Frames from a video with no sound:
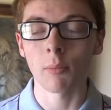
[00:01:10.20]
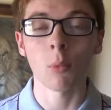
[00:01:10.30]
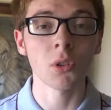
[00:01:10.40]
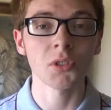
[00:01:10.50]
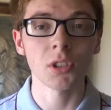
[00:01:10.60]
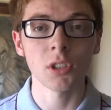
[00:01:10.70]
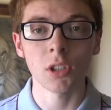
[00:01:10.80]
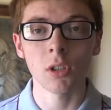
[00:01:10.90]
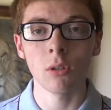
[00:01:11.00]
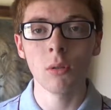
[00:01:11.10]
want to
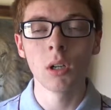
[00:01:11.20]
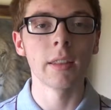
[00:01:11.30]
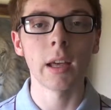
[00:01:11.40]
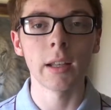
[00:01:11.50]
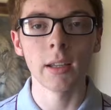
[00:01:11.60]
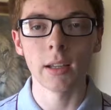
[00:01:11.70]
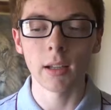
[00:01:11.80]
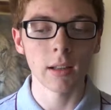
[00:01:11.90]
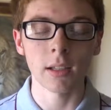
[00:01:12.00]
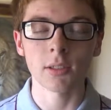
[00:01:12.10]
do, and then,
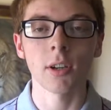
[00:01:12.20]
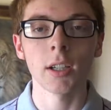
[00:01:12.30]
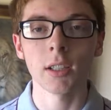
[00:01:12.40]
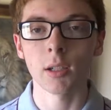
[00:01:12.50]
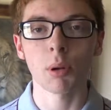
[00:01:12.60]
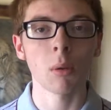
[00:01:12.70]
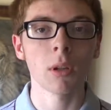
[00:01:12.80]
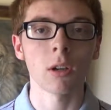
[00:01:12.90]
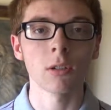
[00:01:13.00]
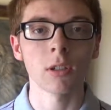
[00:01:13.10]
let's face it, you're probably
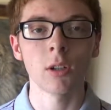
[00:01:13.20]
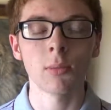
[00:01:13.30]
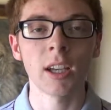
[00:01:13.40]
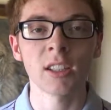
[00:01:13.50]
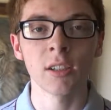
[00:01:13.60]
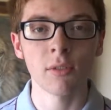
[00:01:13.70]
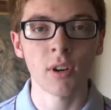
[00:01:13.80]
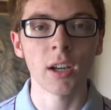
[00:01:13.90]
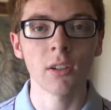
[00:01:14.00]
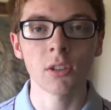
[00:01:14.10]
going to end up getting
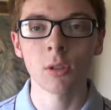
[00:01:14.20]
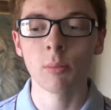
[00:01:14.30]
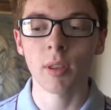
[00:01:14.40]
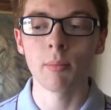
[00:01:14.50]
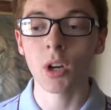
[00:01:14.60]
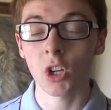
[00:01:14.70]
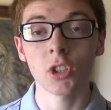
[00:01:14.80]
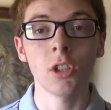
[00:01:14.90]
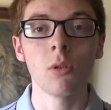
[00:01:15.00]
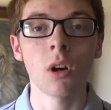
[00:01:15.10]
fired or something
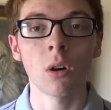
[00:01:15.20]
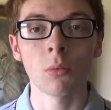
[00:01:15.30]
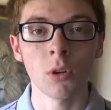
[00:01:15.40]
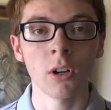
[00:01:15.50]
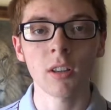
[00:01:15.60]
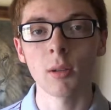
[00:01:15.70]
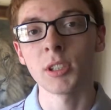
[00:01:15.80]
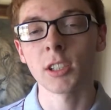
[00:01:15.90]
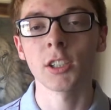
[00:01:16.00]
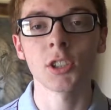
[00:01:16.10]
because you can't work the
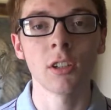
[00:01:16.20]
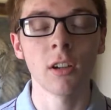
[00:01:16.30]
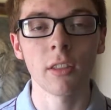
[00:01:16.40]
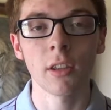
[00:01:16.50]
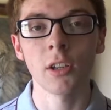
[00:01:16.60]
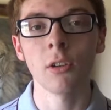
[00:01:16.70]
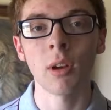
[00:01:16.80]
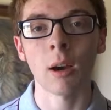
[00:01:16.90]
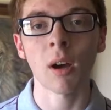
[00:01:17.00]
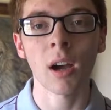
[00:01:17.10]
position that you
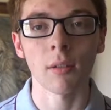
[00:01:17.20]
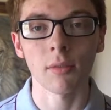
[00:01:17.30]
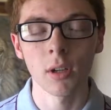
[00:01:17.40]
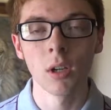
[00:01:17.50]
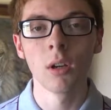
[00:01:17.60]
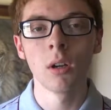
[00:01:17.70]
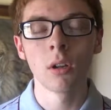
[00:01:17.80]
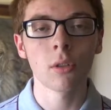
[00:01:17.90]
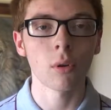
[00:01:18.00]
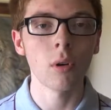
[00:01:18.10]
now have
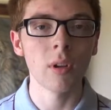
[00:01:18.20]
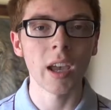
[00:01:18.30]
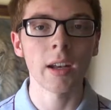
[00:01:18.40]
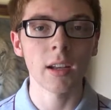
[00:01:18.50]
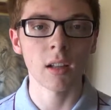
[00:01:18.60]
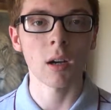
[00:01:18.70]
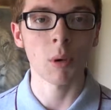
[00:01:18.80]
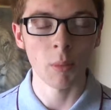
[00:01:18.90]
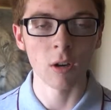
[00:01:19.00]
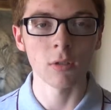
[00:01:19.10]
through gaining that
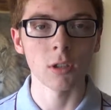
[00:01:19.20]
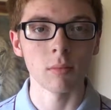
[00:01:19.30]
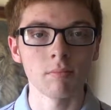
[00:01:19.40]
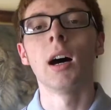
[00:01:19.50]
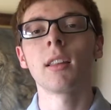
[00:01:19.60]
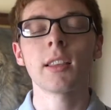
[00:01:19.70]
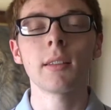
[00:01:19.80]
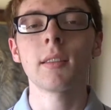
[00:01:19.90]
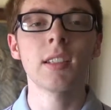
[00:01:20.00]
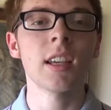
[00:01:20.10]
promotion. And
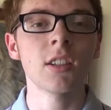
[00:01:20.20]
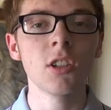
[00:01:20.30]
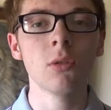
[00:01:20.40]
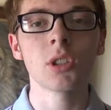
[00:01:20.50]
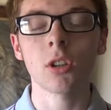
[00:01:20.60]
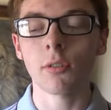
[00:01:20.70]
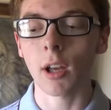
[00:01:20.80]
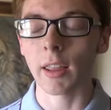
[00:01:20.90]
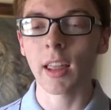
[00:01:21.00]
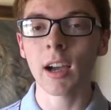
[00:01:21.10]
they tend to do stuff
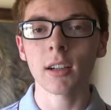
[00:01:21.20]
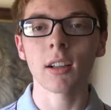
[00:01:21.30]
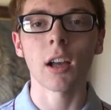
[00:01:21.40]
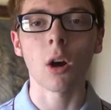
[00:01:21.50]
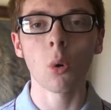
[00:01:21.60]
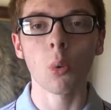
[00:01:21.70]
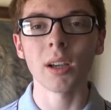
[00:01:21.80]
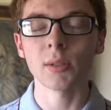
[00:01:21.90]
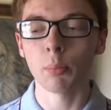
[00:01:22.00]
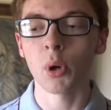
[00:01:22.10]
like that and like
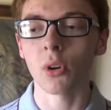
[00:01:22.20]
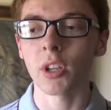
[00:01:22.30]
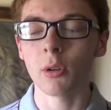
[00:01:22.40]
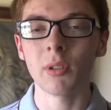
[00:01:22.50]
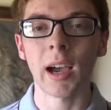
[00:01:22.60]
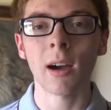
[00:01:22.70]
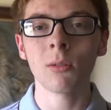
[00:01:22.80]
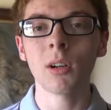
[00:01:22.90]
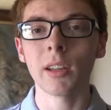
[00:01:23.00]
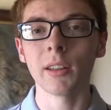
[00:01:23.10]
always put you
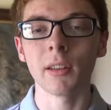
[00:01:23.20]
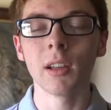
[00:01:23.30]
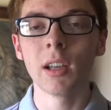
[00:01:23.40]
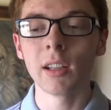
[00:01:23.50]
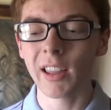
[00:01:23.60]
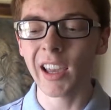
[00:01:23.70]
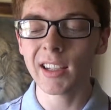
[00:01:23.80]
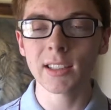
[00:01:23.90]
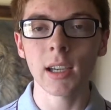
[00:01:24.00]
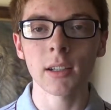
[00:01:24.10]
down, and they
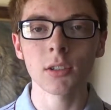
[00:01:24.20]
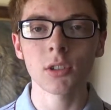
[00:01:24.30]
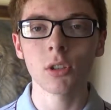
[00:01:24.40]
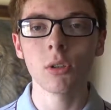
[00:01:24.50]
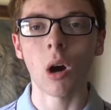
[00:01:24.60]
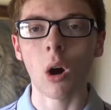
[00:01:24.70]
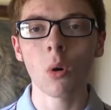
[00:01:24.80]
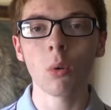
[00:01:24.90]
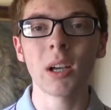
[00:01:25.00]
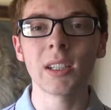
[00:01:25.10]
tend to
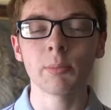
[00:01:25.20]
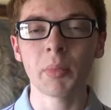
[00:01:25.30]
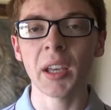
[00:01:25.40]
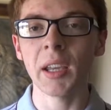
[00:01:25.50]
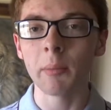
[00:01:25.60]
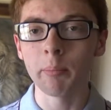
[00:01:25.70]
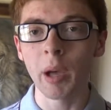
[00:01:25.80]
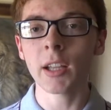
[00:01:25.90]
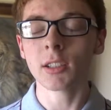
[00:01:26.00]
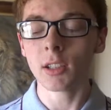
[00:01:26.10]
always be
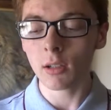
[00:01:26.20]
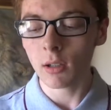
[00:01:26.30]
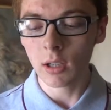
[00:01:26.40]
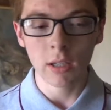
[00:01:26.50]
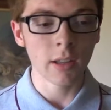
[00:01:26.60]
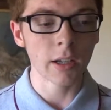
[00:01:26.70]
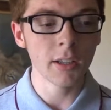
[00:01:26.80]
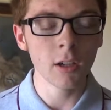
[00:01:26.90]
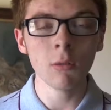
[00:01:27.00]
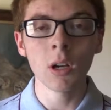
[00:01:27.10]
better than
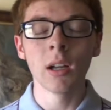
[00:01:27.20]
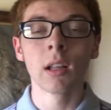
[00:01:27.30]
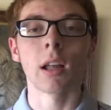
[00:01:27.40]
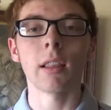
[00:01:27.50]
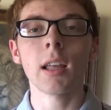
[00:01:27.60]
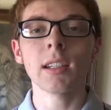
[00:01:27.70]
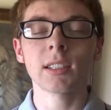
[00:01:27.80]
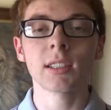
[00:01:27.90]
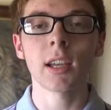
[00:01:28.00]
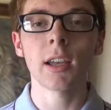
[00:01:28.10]
you. Like, let's
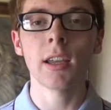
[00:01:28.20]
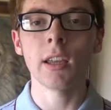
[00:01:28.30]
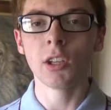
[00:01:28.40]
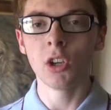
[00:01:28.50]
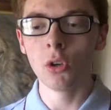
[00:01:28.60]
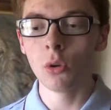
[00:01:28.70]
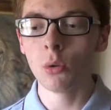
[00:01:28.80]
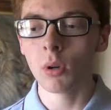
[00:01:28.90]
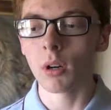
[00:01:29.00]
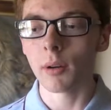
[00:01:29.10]
say
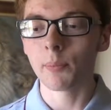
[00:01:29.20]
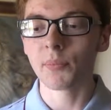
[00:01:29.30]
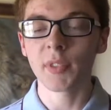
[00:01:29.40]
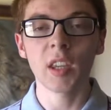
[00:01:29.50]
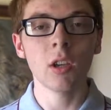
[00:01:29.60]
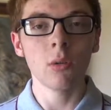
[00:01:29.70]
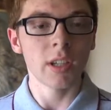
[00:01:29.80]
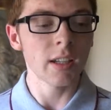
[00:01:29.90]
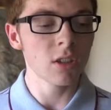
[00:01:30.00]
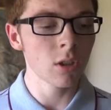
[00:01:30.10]
you
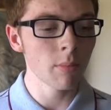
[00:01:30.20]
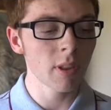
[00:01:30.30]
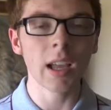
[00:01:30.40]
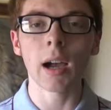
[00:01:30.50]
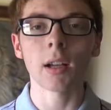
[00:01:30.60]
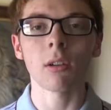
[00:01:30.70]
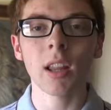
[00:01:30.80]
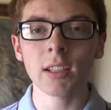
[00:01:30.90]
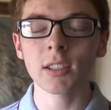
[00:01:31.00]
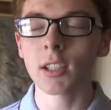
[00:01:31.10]
did something, I know,
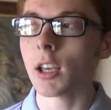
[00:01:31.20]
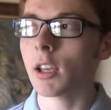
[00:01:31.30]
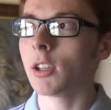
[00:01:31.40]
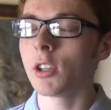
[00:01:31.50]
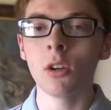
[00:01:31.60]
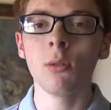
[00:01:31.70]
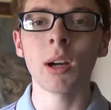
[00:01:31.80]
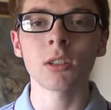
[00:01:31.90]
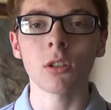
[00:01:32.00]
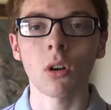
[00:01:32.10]
let's say you
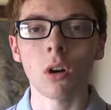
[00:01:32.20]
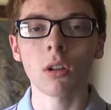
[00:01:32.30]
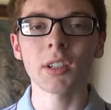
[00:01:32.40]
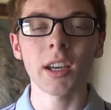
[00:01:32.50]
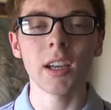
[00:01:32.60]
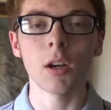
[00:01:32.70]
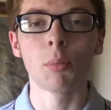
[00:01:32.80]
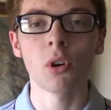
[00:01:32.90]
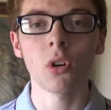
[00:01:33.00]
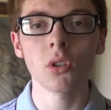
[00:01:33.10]
went on holiday
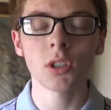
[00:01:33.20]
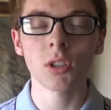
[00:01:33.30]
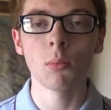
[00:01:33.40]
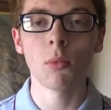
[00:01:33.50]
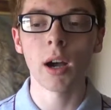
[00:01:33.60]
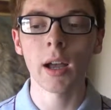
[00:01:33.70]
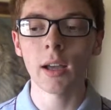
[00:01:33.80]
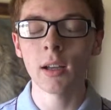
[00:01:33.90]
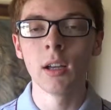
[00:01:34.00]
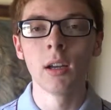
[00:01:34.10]
abroad
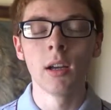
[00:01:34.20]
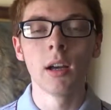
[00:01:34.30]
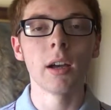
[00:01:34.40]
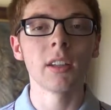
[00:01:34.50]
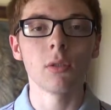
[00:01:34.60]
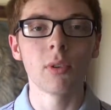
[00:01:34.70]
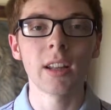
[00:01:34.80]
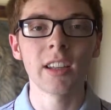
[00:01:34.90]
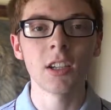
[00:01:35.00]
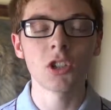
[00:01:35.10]
somewhere and you
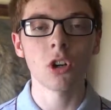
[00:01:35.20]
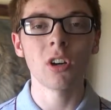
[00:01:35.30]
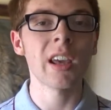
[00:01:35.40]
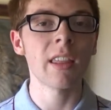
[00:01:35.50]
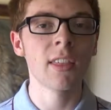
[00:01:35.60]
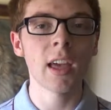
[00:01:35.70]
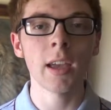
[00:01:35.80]
really enjoyed it.